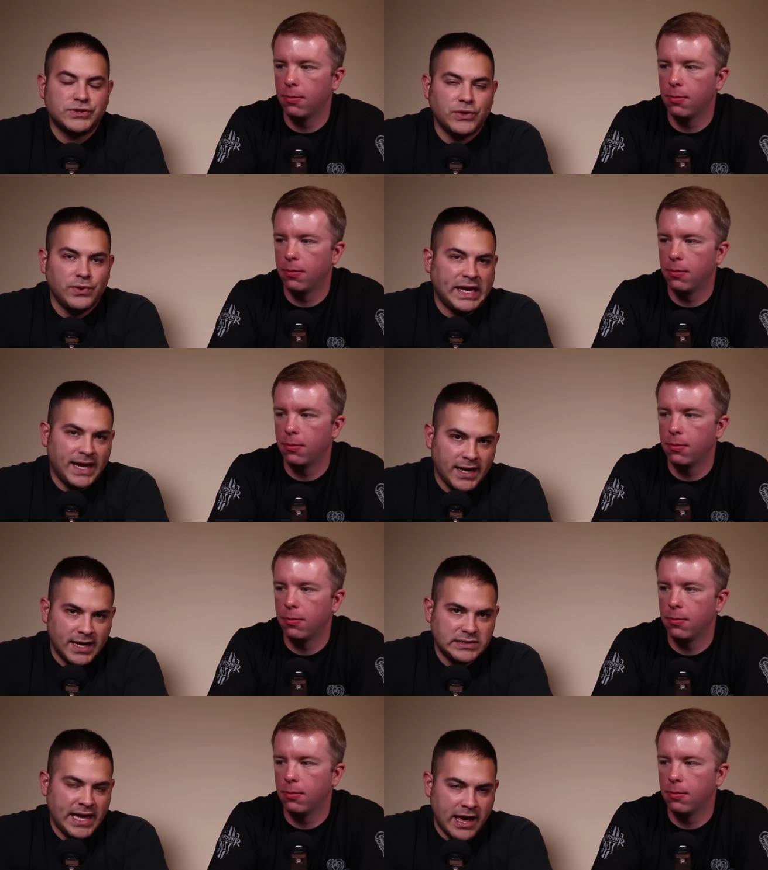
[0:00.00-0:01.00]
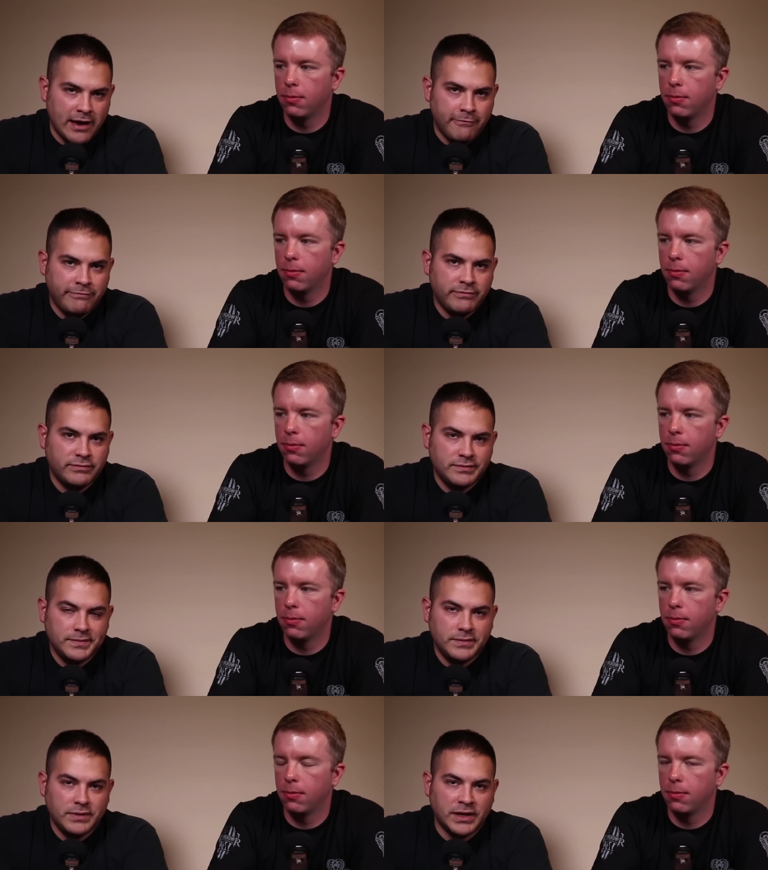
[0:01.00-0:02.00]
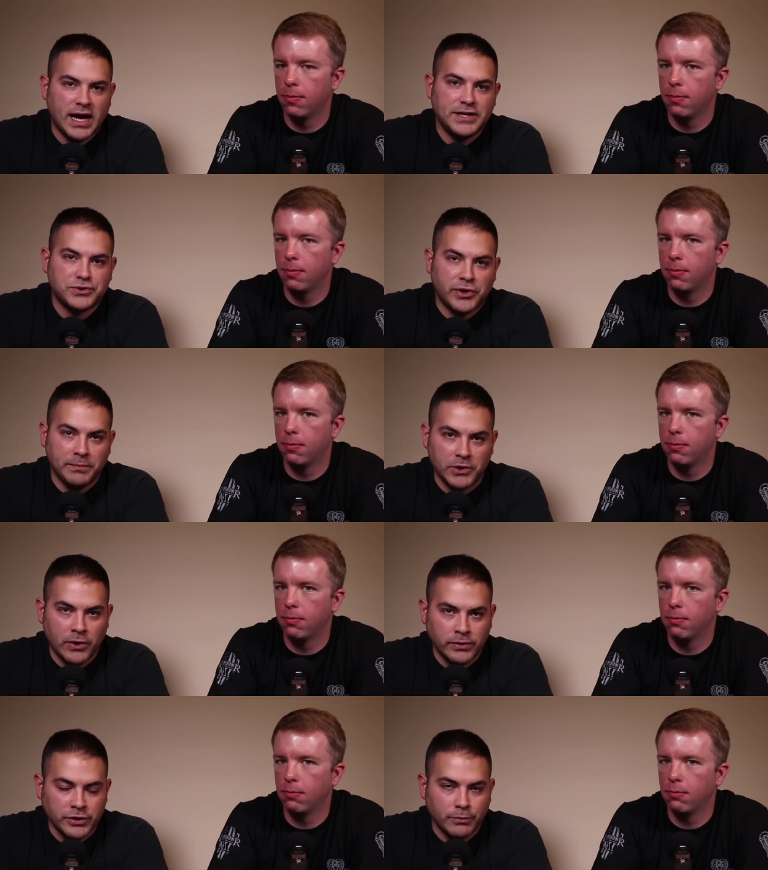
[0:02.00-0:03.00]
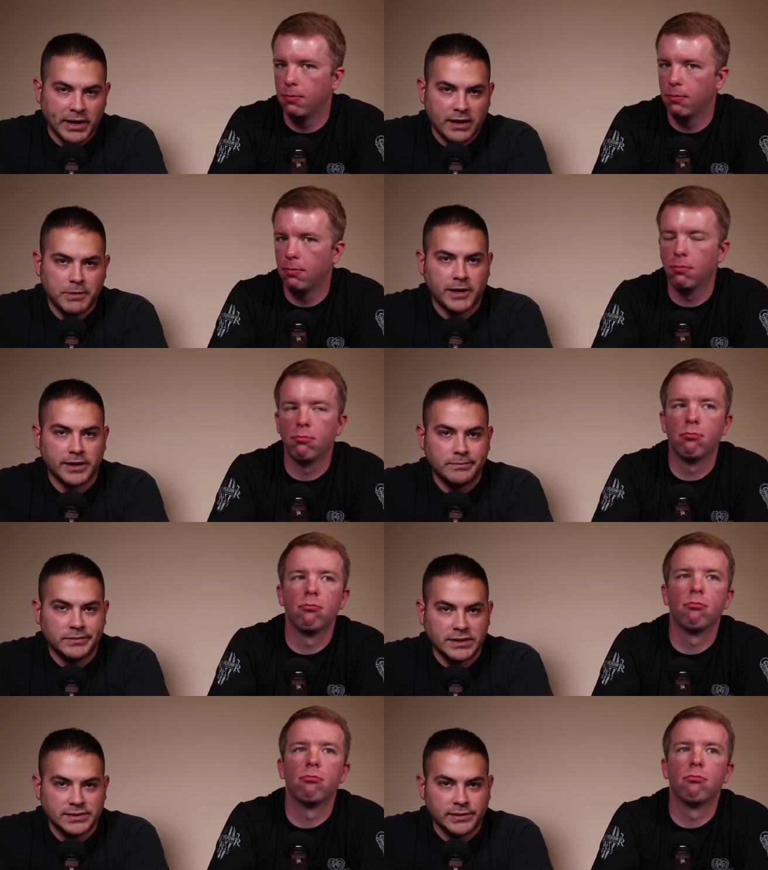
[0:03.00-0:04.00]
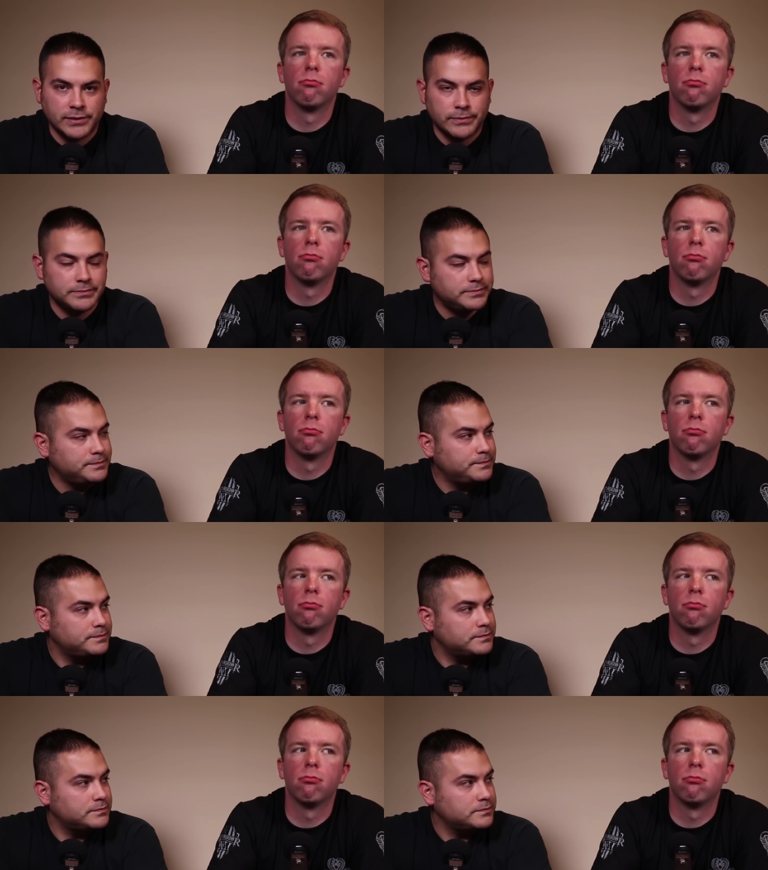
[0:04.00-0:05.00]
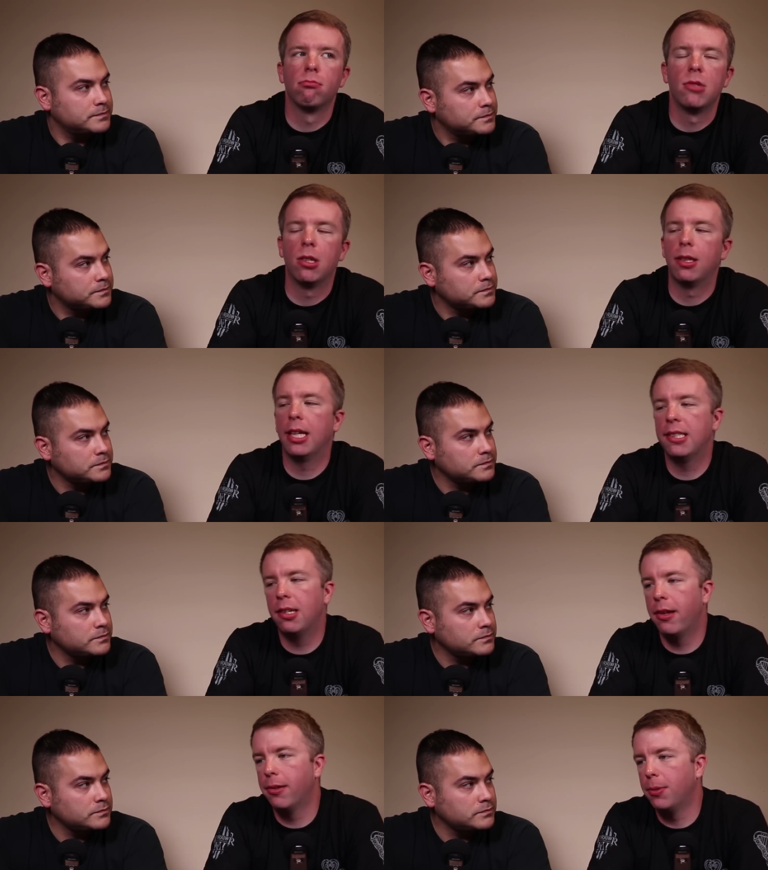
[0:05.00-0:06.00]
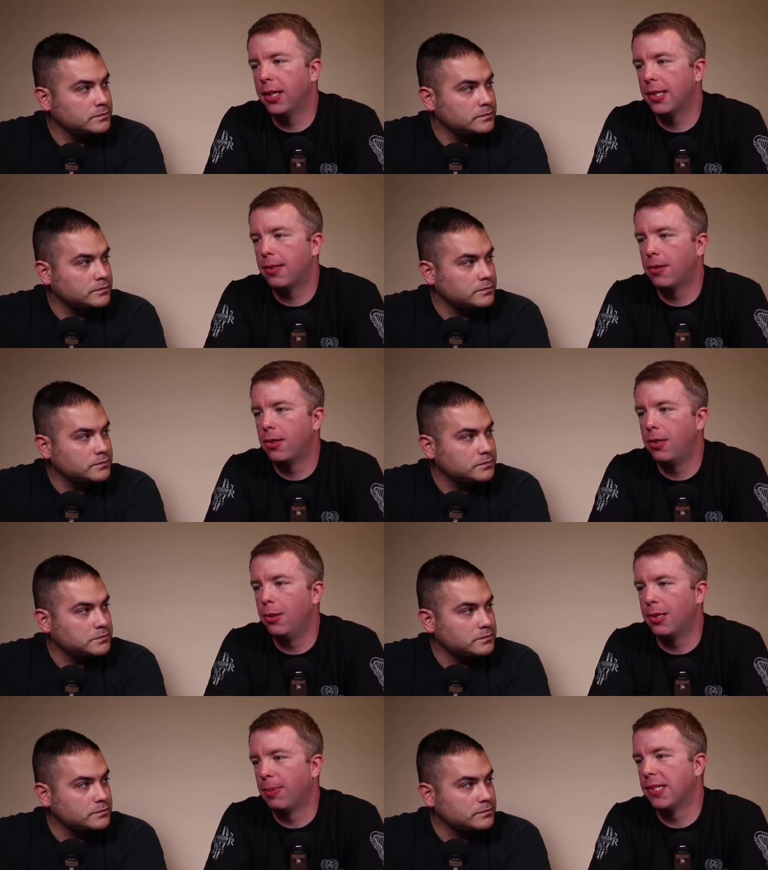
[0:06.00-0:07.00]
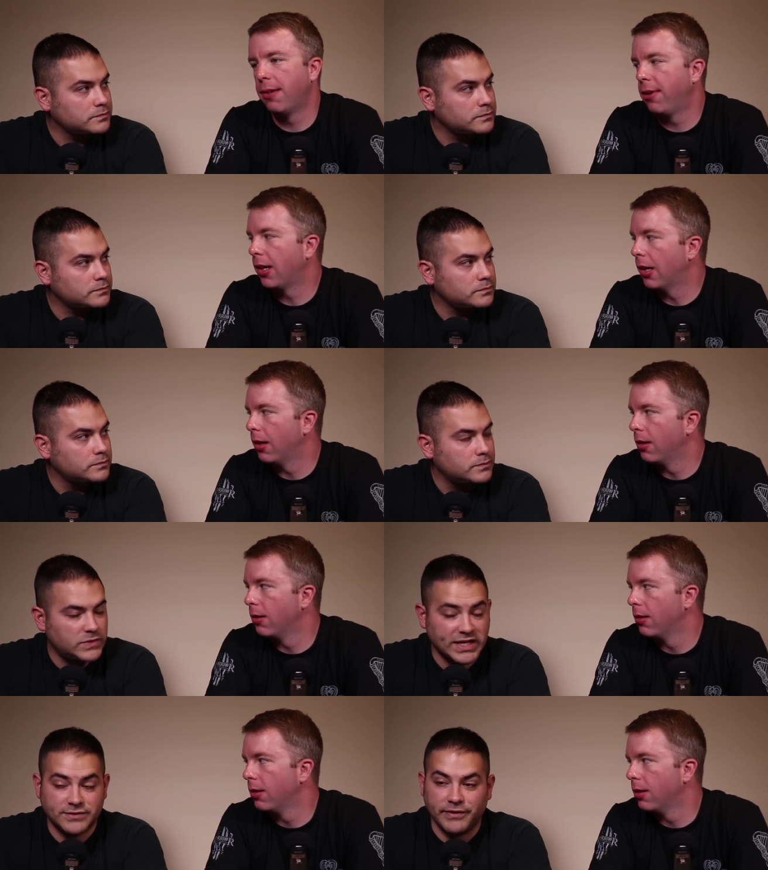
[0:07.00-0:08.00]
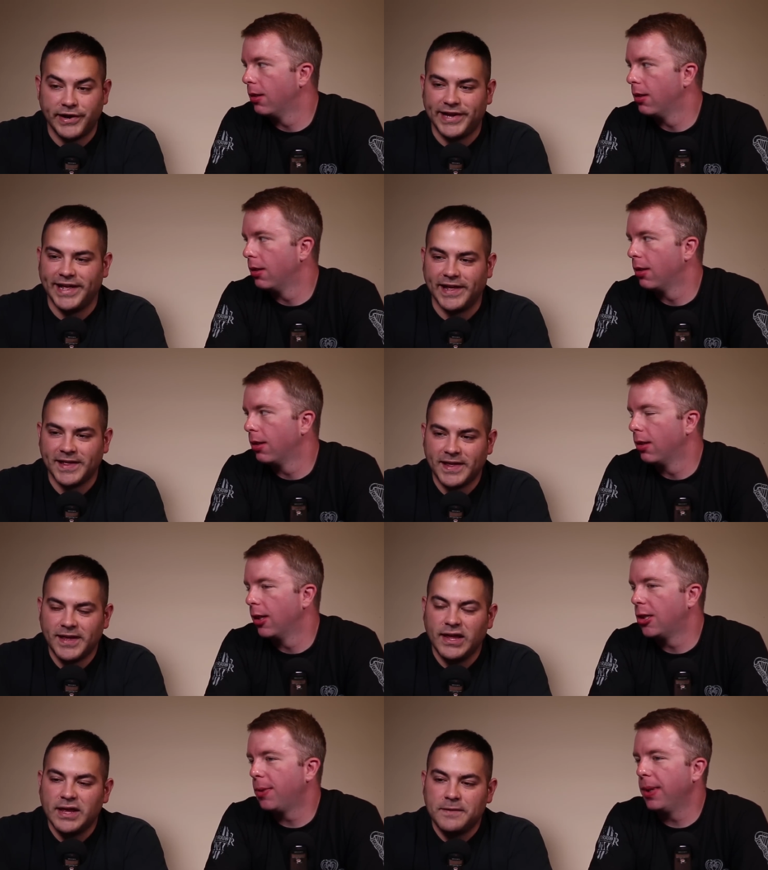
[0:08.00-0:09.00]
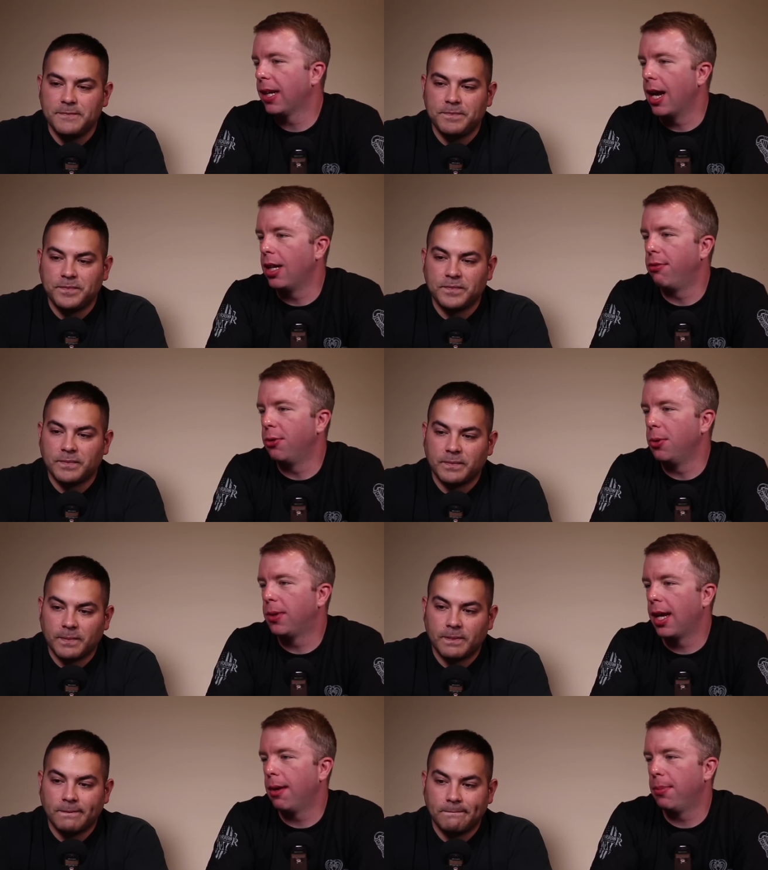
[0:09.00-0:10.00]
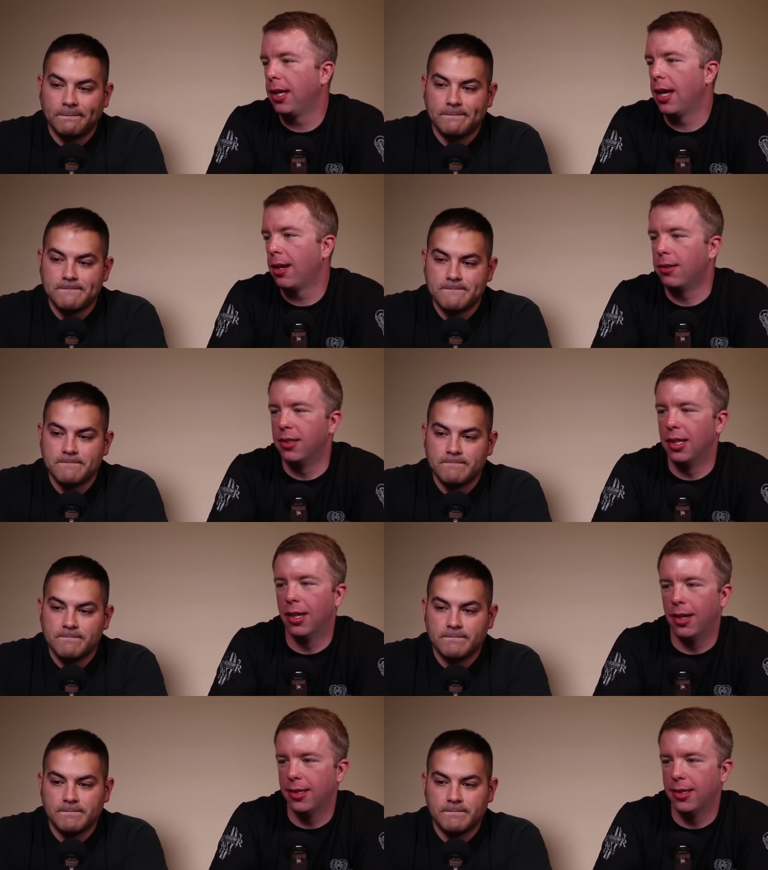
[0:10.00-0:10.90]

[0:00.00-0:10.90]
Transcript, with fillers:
Speaker 1: So you cannot have an ice cream cone in your back pocket. That's illegal.
Speaker 2: That's another one that's too specific. That's very yeah. It should be like any food can't be handled in an